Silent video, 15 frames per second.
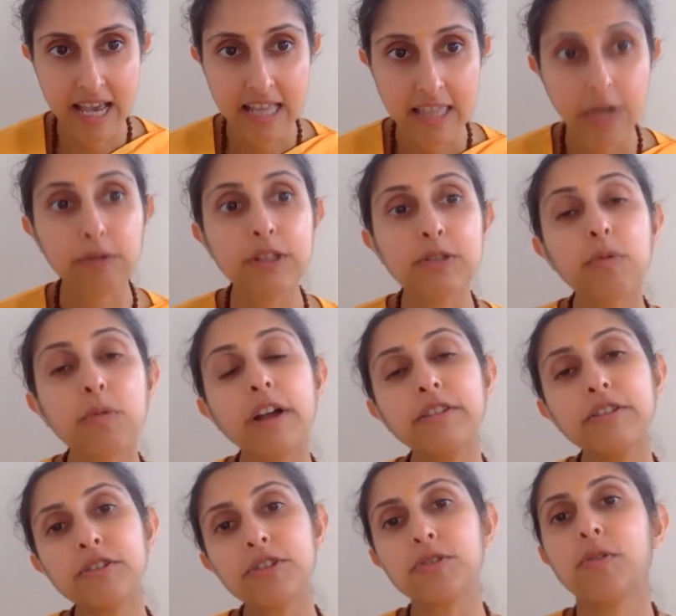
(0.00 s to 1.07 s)
There was one
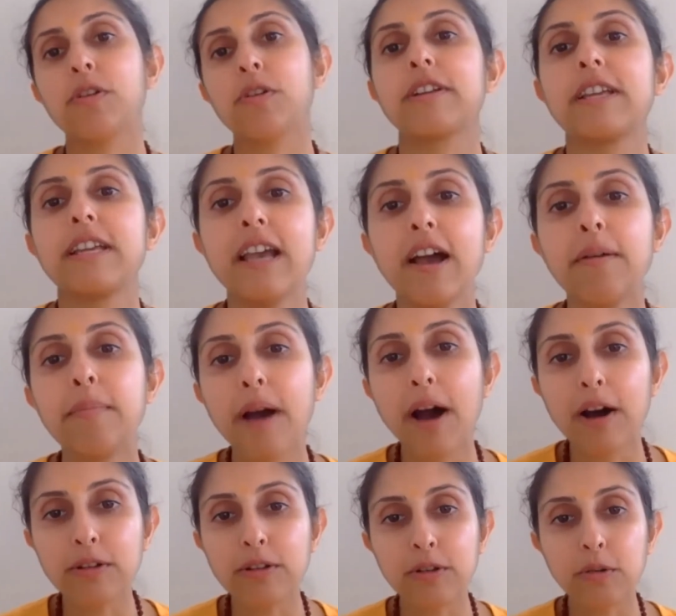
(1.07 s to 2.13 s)
story
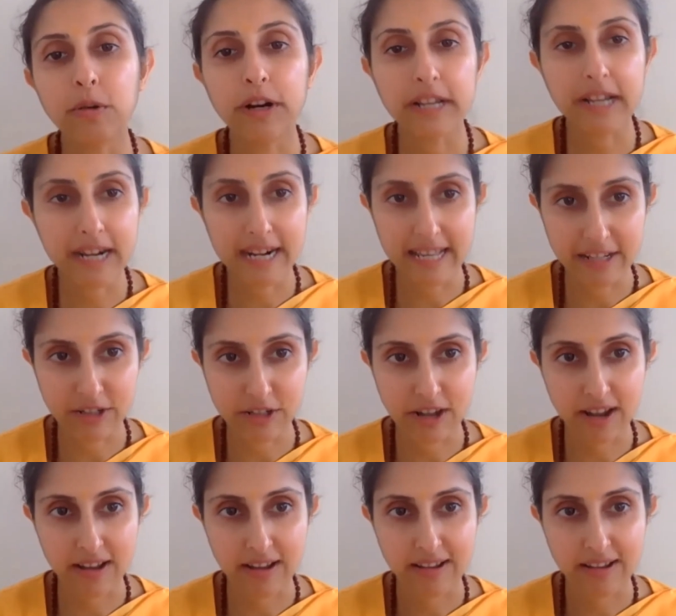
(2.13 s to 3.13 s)
about Lord Ganesha,